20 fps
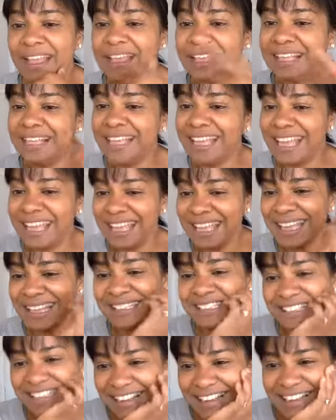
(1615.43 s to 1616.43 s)
Yeah,
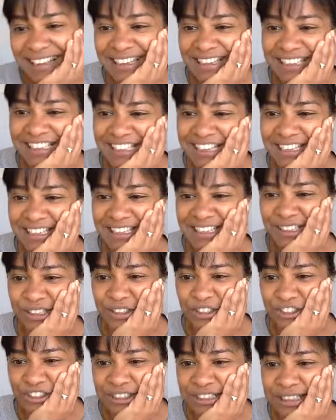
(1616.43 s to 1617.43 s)
Jackie
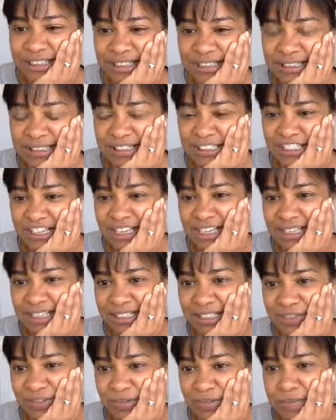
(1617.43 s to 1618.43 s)
agrees.
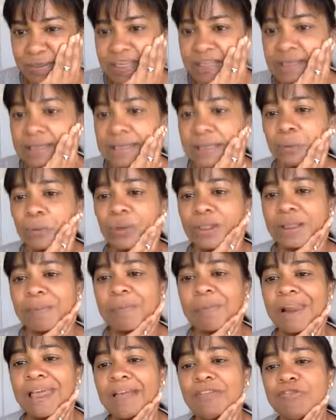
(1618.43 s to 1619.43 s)
Jackie's familiar with the
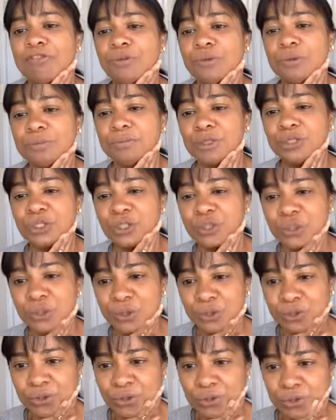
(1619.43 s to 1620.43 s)
platform
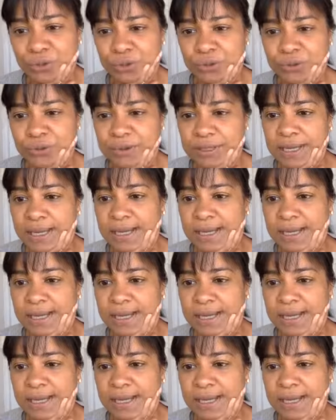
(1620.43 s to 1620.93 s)
too.